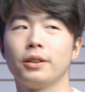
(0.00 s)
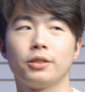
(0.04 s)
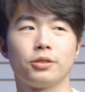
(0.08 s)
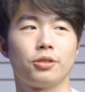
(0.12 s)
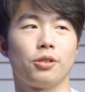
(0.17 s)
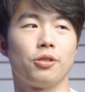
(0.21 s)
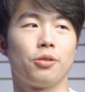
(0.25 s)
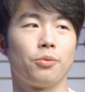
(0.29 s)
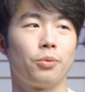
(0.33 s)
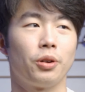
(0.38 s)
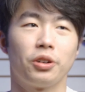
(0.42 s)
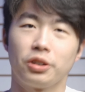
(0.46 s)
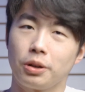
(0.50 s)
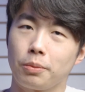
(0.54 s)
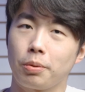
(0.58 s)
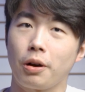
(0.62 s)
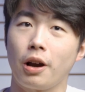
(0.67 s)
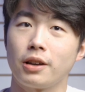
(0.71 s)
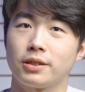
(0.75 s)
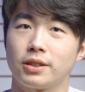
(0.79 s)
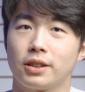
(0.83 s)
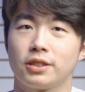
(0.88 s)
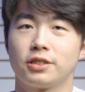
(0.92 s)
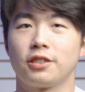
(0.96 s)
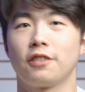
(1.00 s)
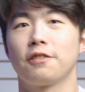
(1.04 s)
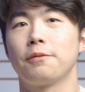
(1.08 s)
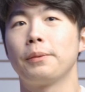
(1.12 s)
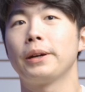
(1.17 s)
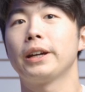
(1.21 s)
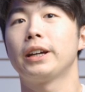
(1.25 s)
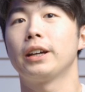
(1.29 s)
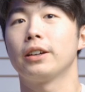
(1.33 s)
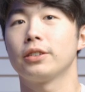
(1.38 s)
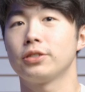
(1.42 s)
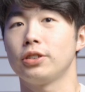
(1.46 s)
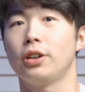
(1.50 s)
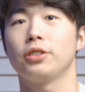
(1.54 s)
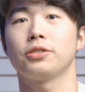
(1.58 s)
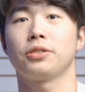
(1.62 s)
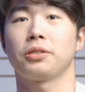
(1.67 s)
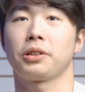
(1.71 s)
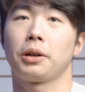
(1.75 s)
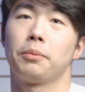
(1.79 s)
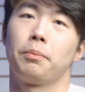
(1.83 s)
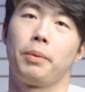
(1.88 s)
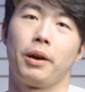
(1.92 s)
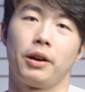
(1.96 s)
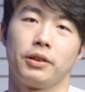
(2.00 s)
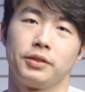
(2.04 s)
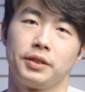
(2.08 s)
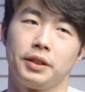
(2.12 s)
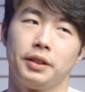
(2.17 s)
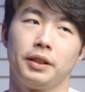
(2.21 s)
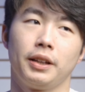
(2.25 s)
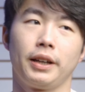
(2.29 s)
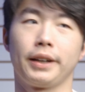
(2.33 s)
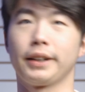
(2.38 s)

So we're in the process of making a Sawzall comparison,